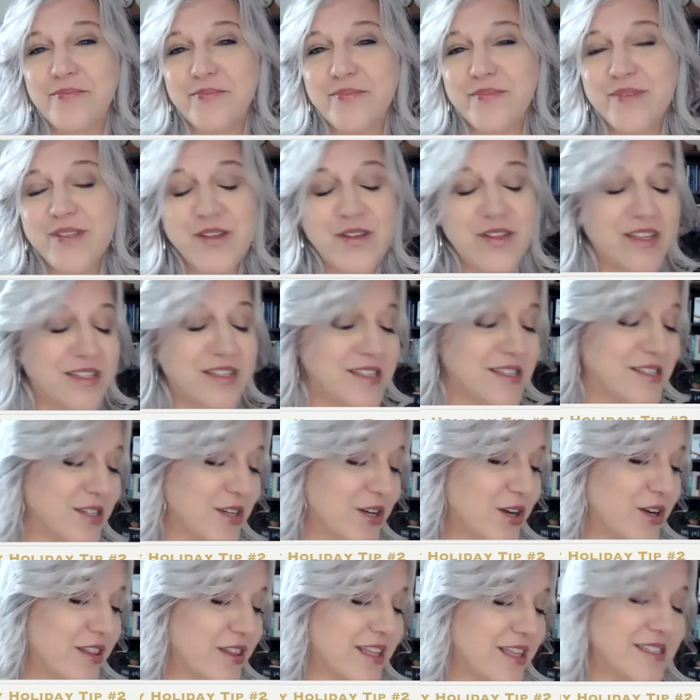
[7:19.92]
So this is
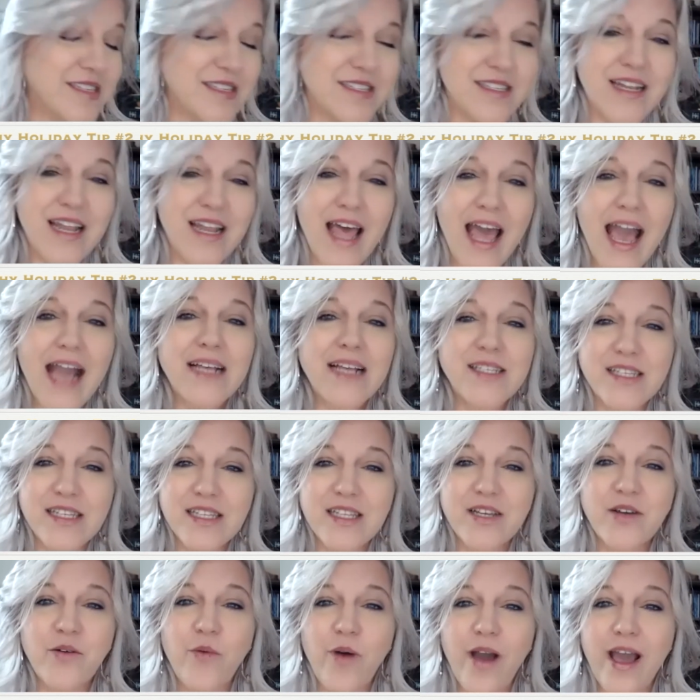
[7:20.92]
an
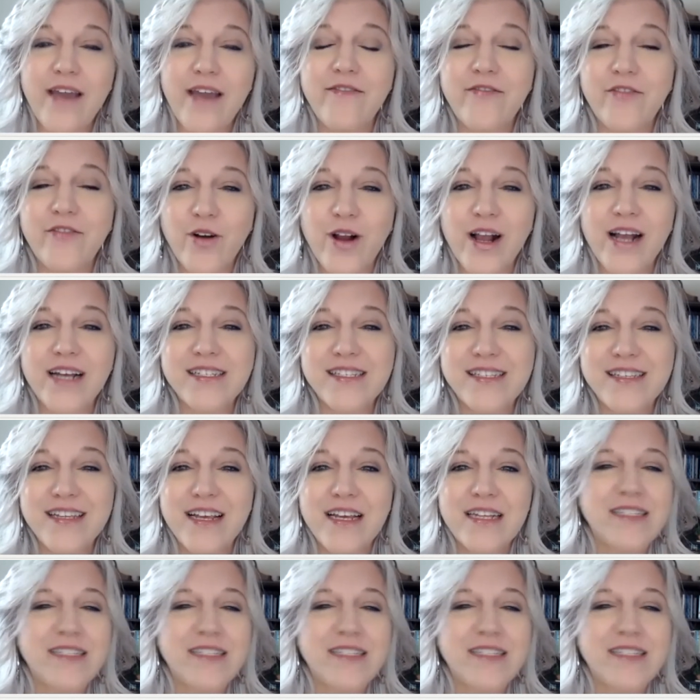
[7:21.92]
excellent way for us